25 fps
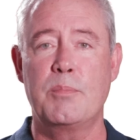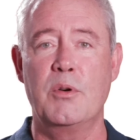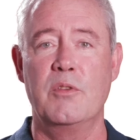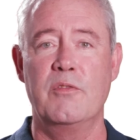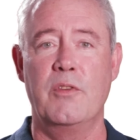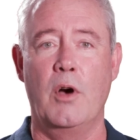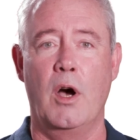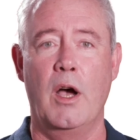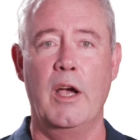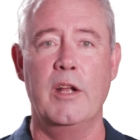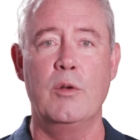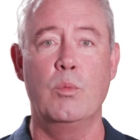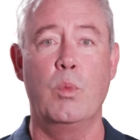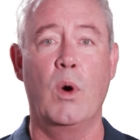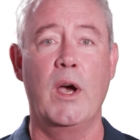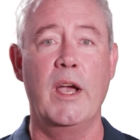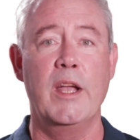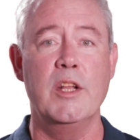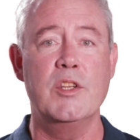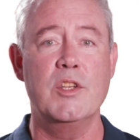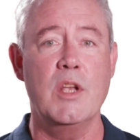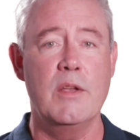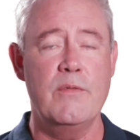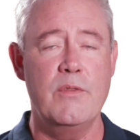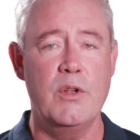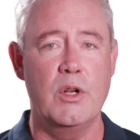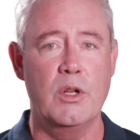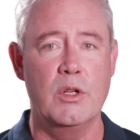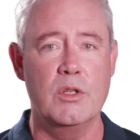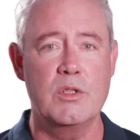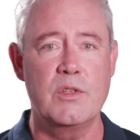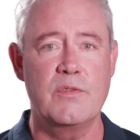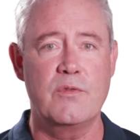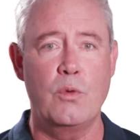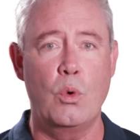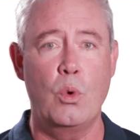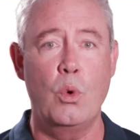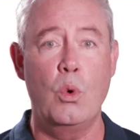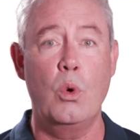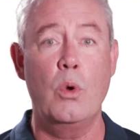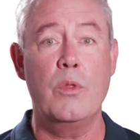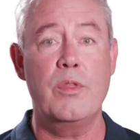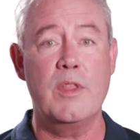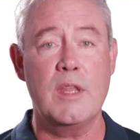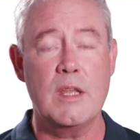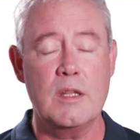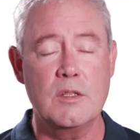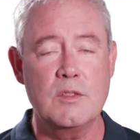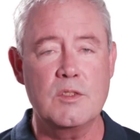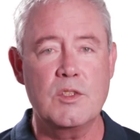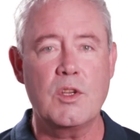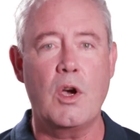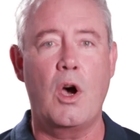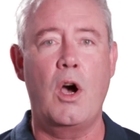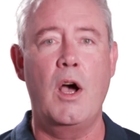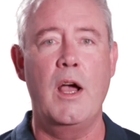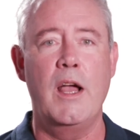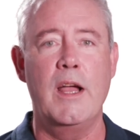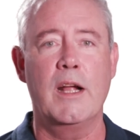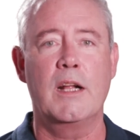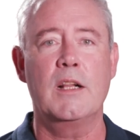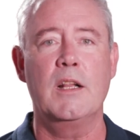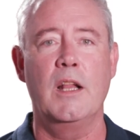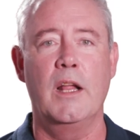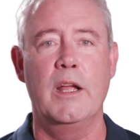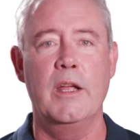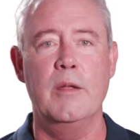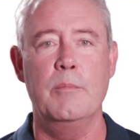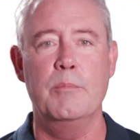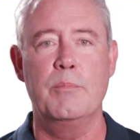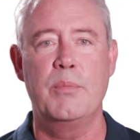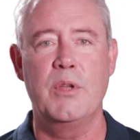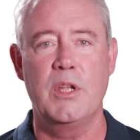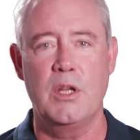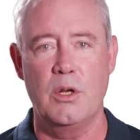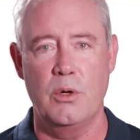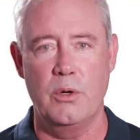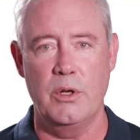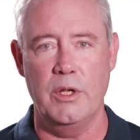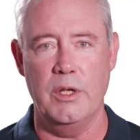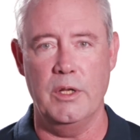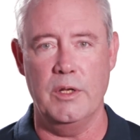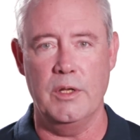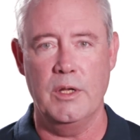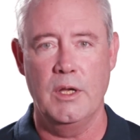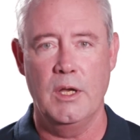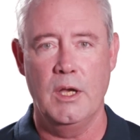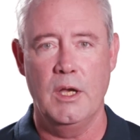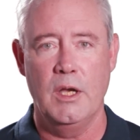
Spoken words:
provide wage evidence for the entire claim period.